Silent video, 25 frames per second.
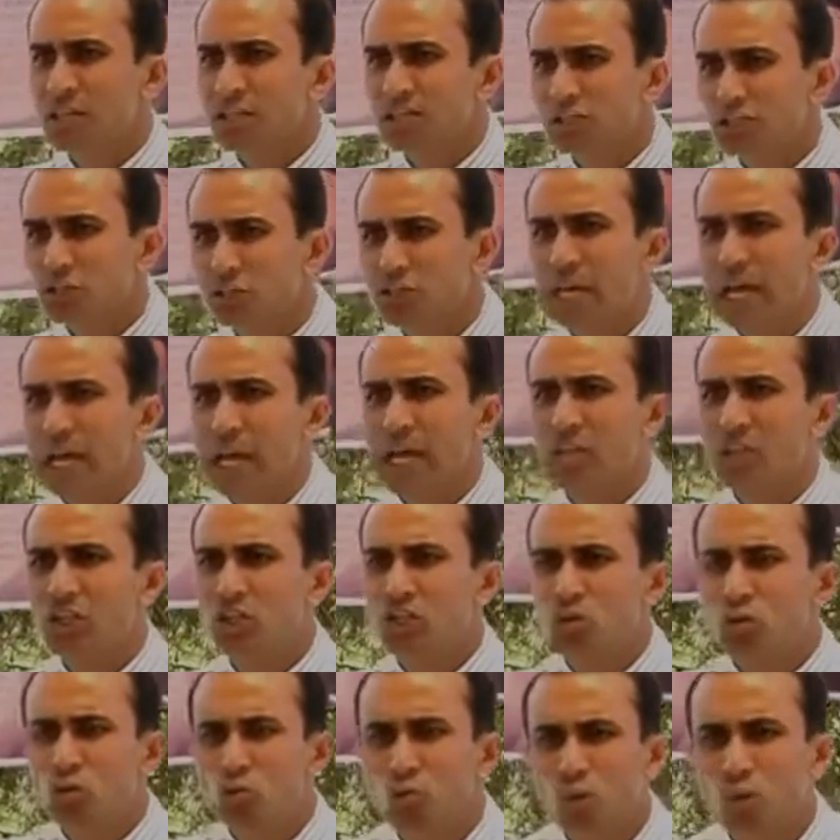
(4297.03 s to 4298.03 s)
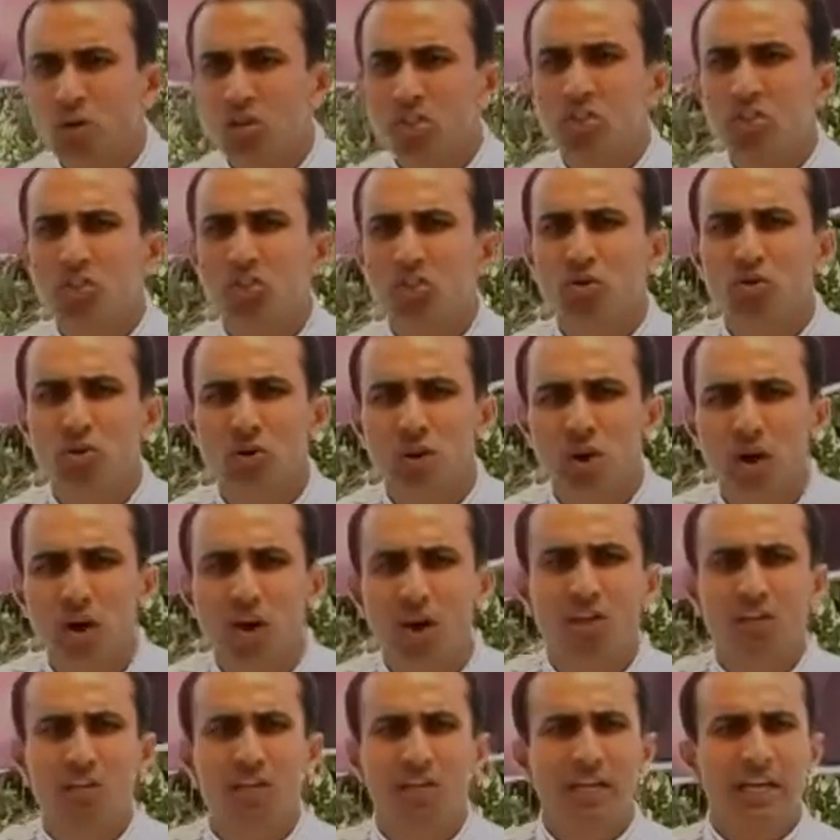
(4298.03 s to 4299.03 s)
Today you want your
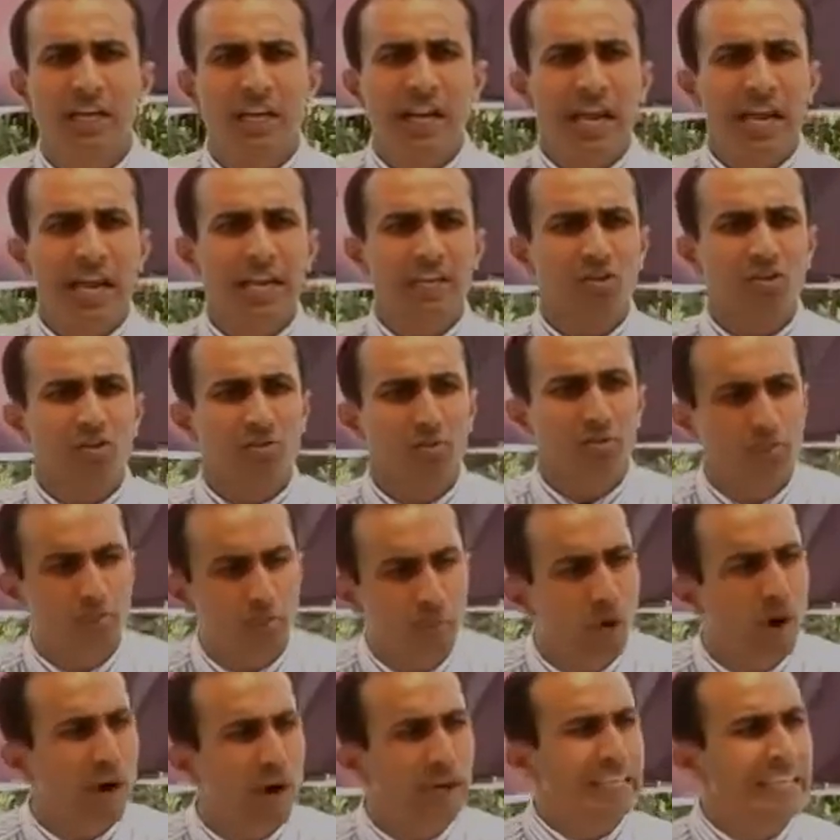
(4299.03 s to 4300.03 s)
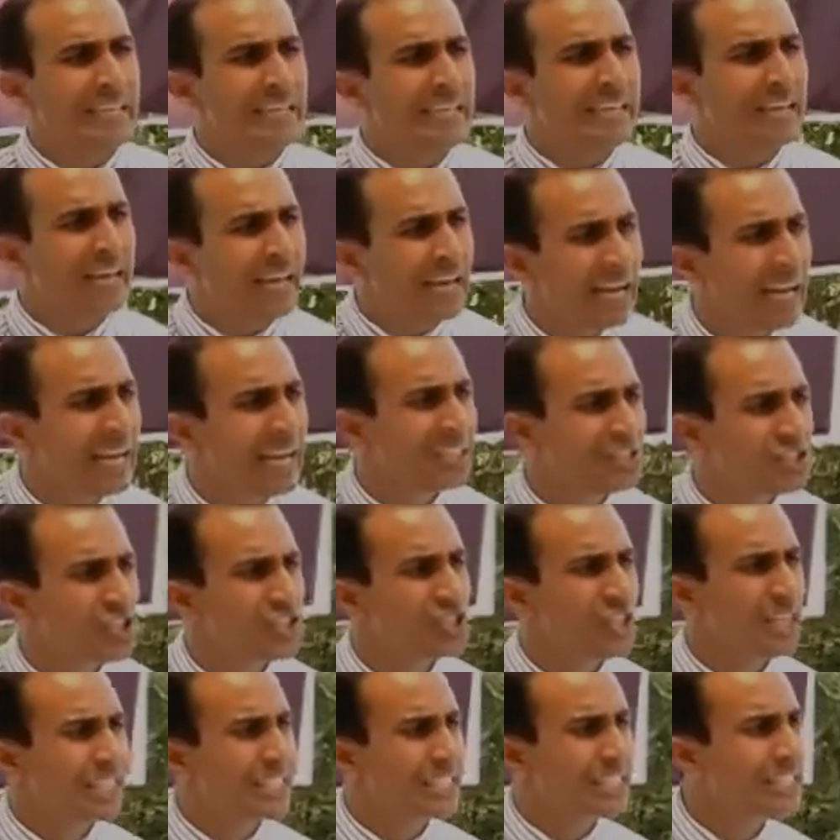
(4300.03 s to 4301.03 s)
heart and your body
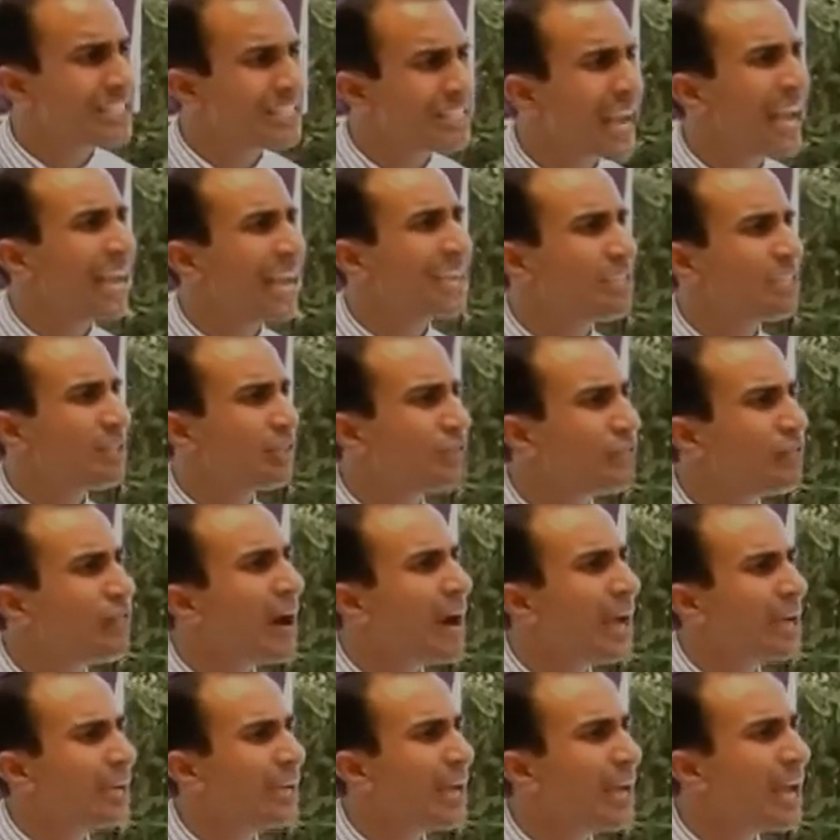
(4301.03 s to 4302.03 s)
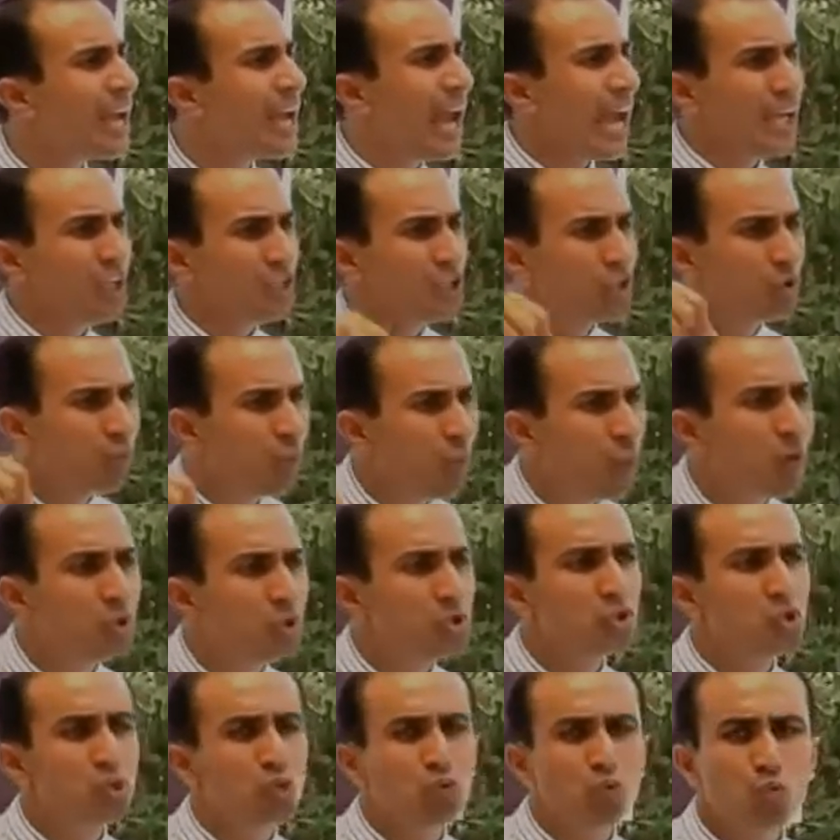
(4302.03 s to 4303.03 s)
cleansed and sanctified, and you
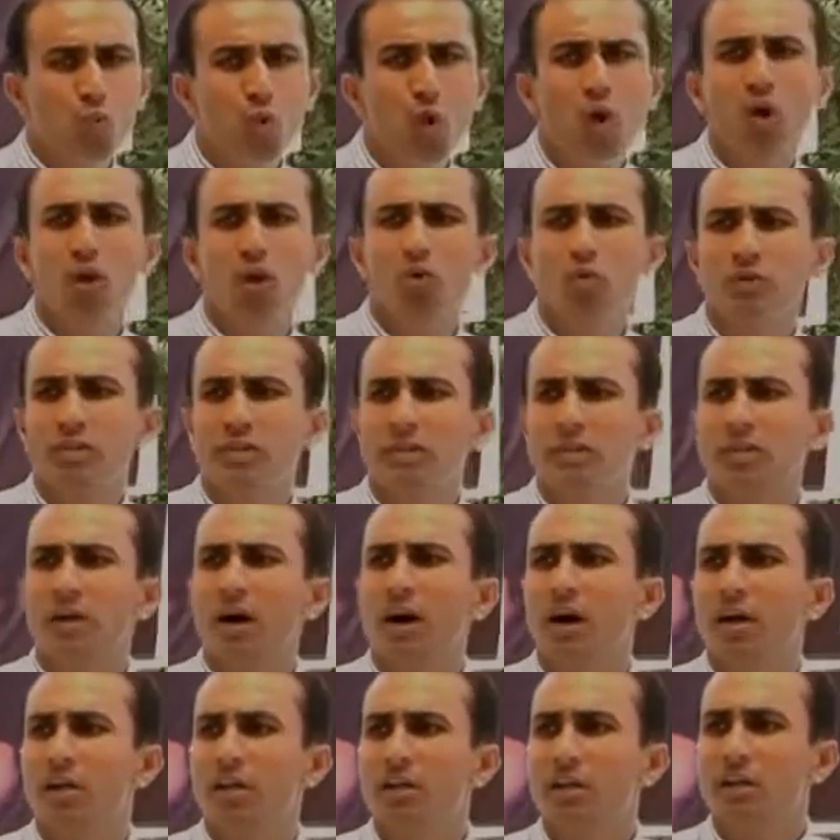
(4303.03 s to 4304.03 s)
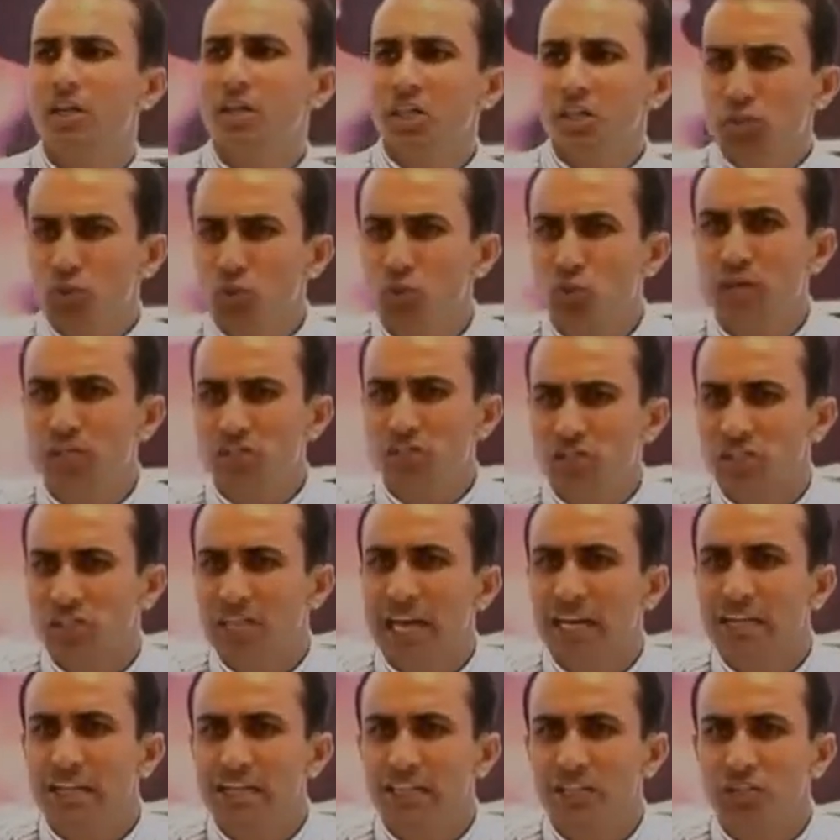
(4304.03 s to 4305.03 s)
want to walk with God. You are
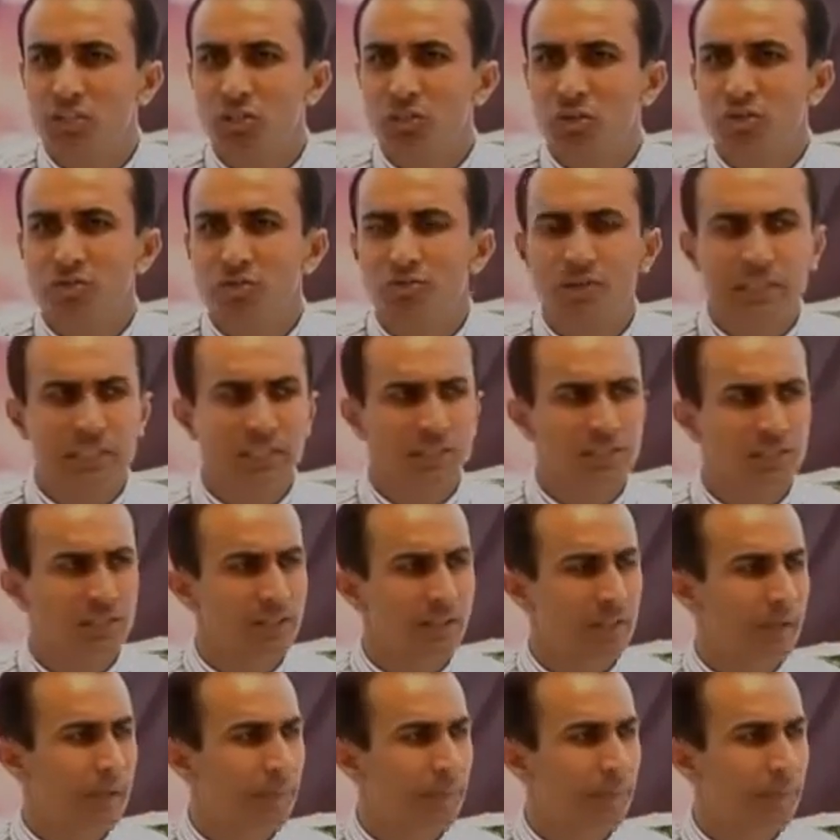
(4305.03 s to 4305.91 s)
standing to your feet.